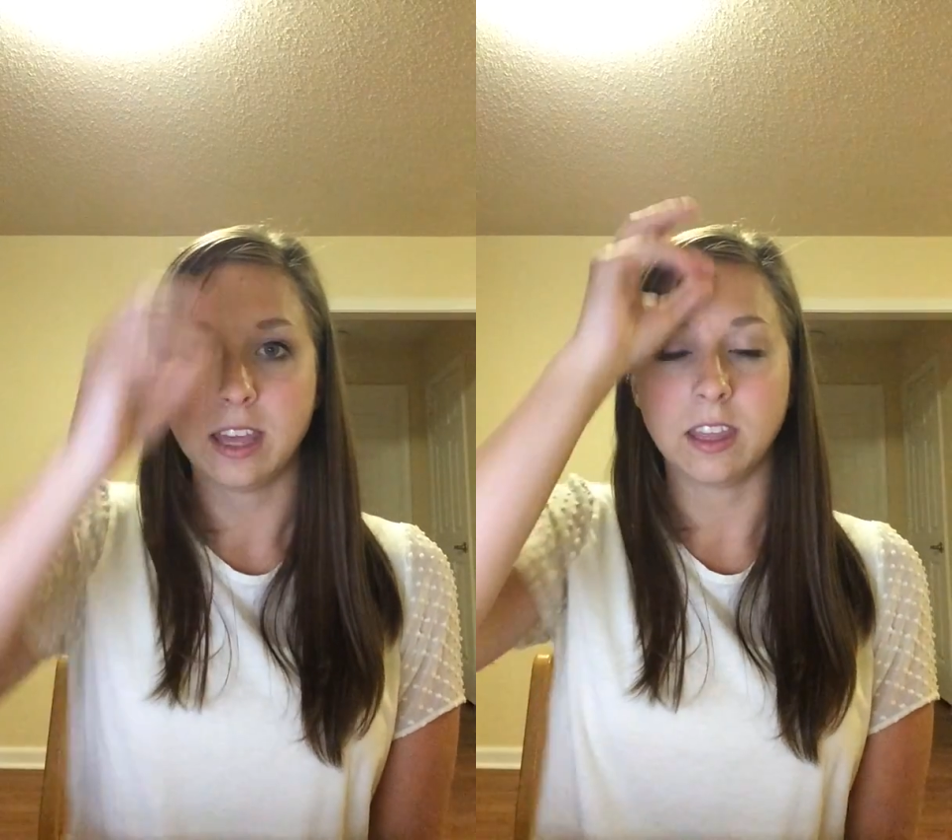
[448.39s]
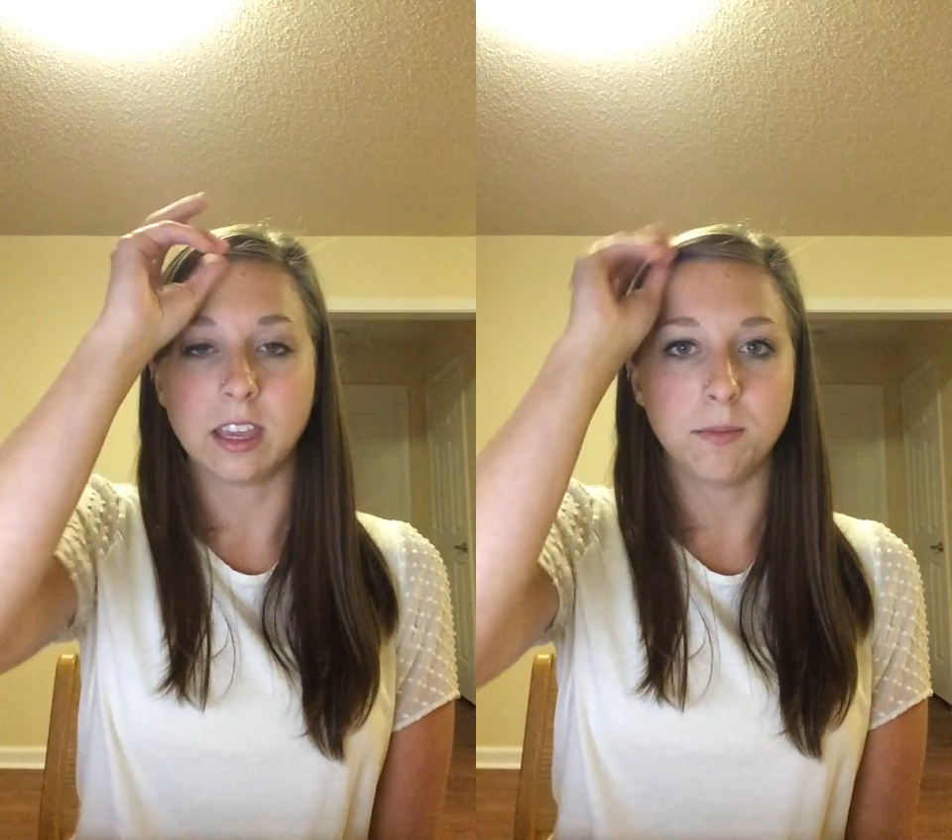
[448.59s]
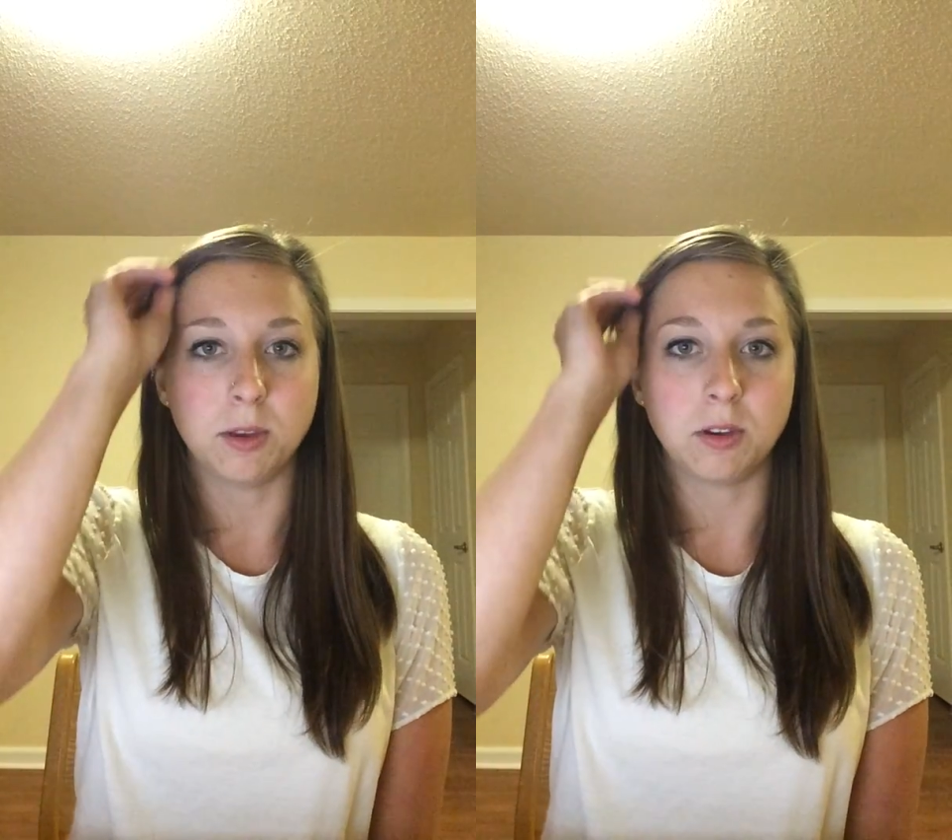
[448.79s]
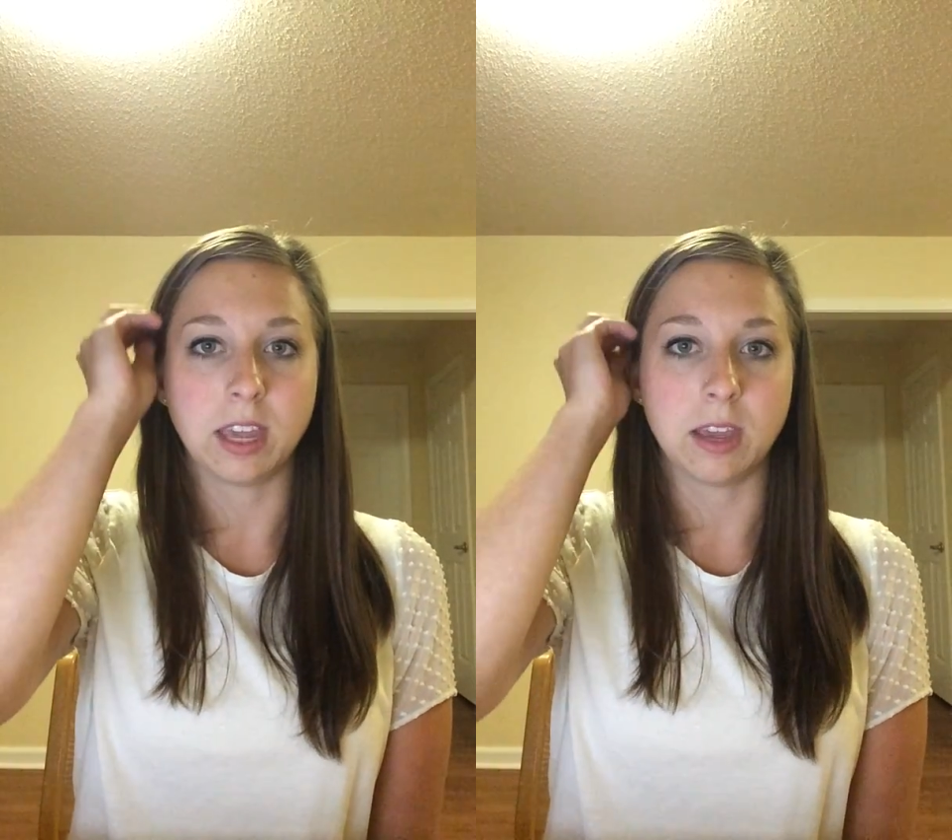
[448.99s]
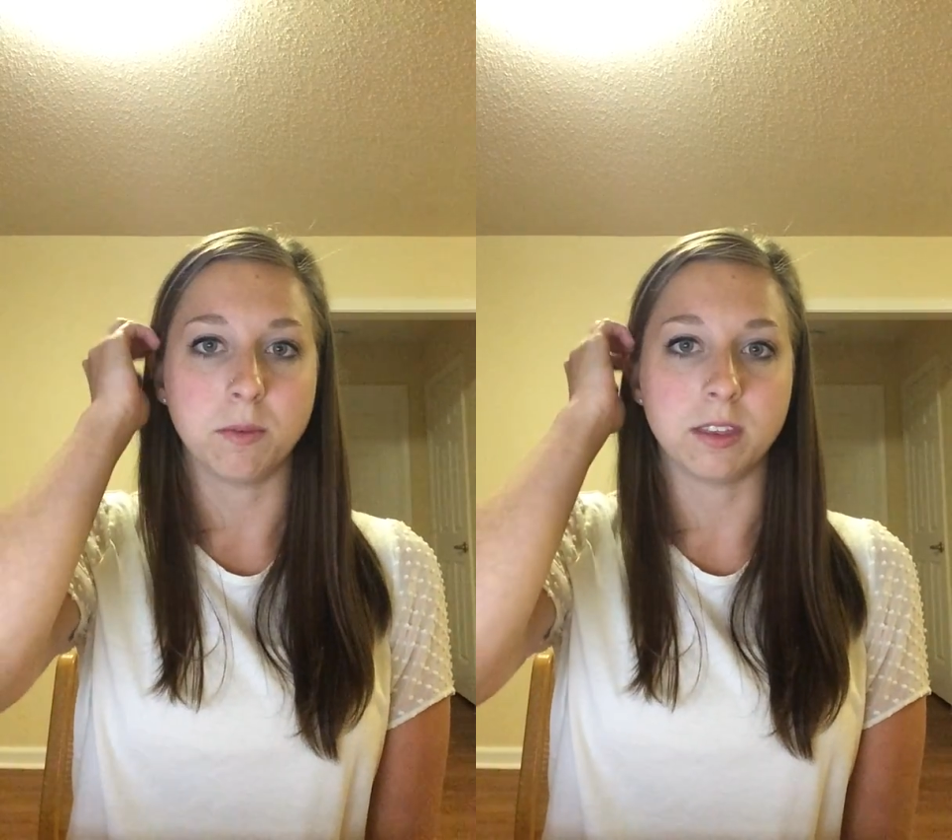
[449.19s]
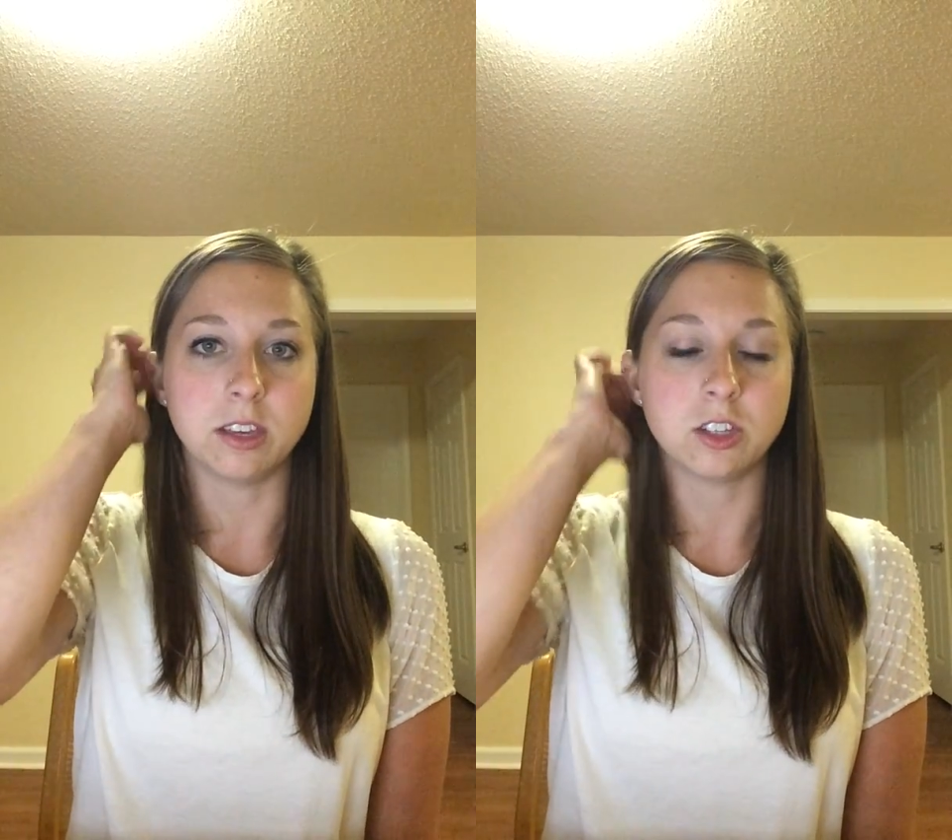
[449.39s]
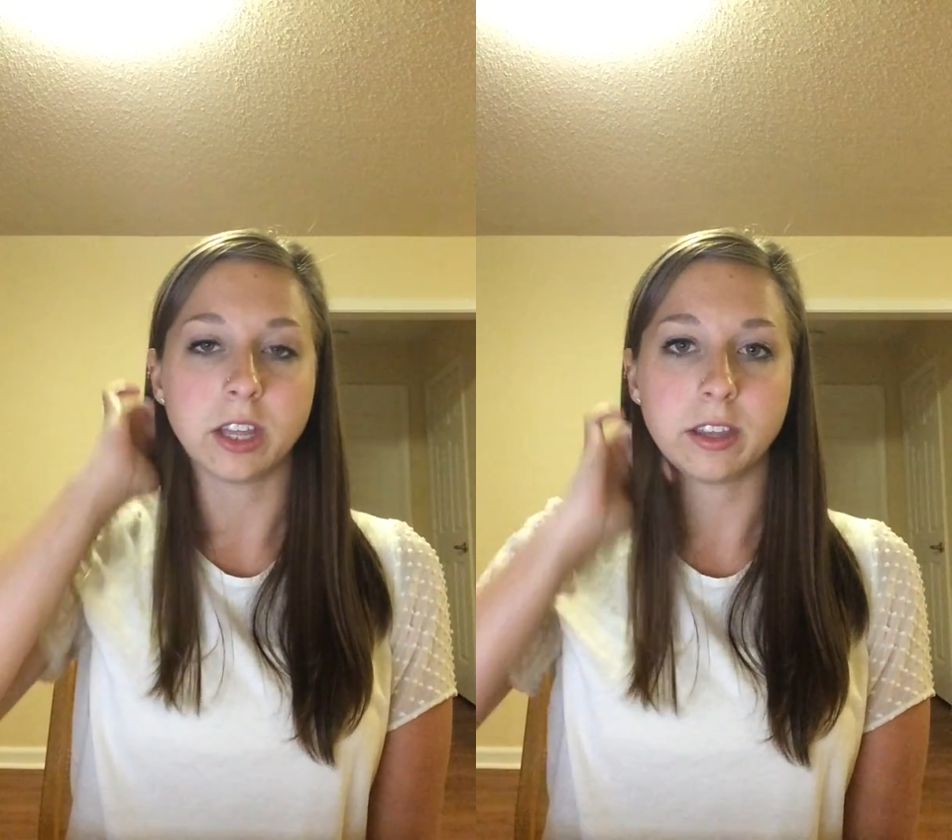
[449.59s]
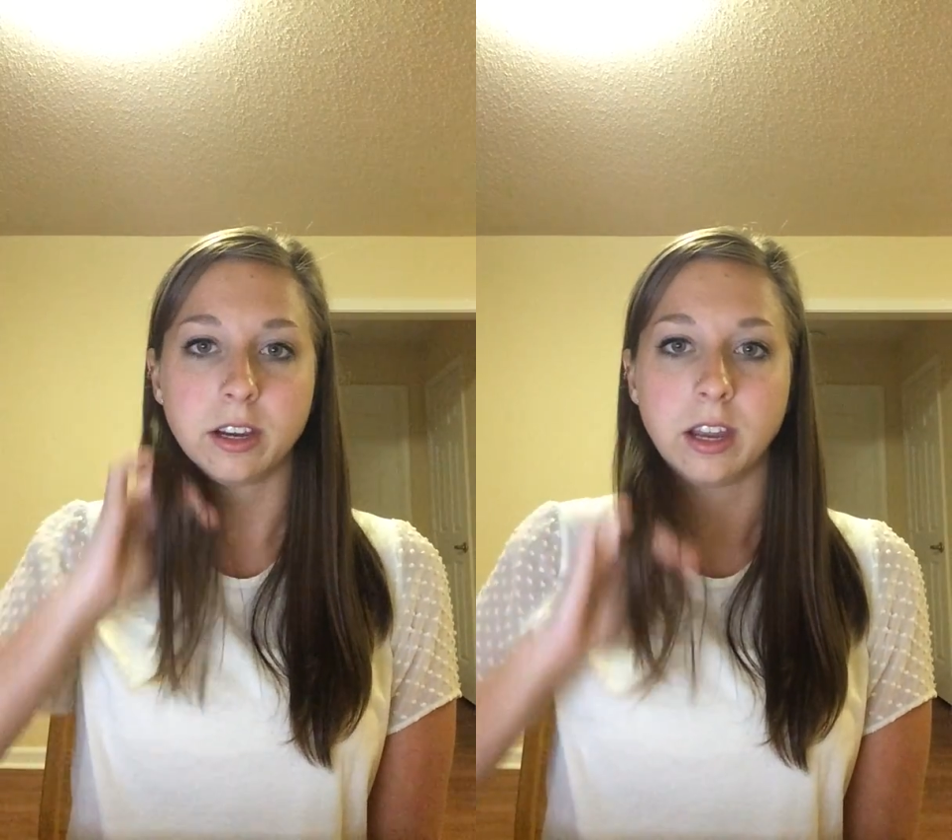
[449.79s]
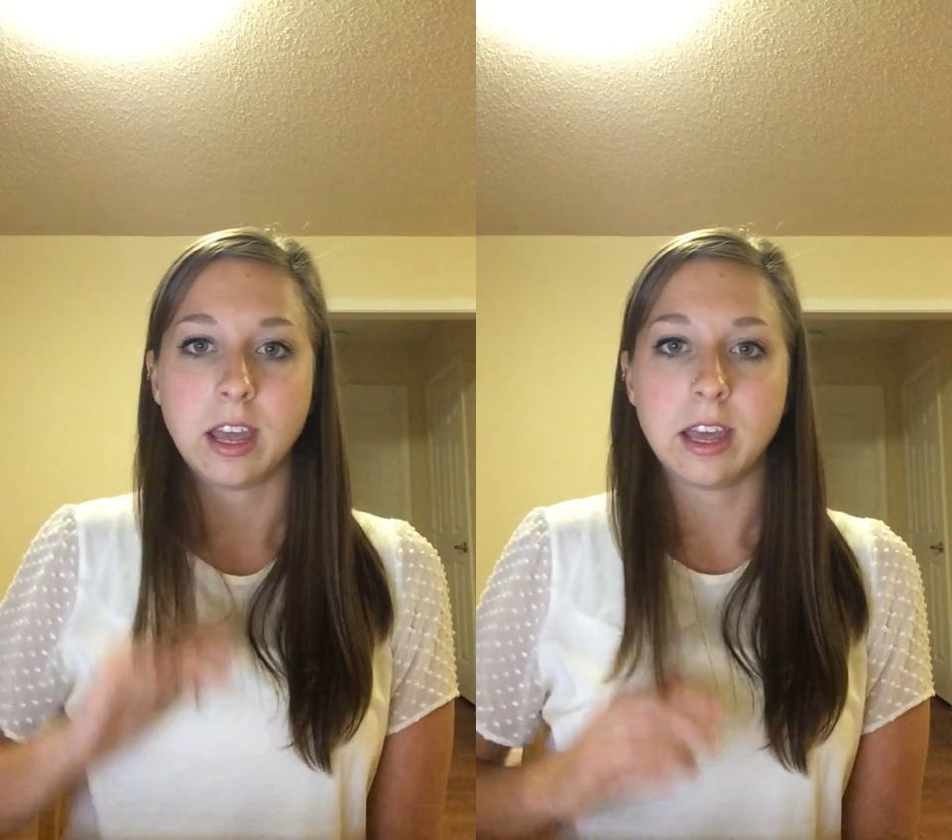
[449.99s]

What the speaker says: They communicate with each other,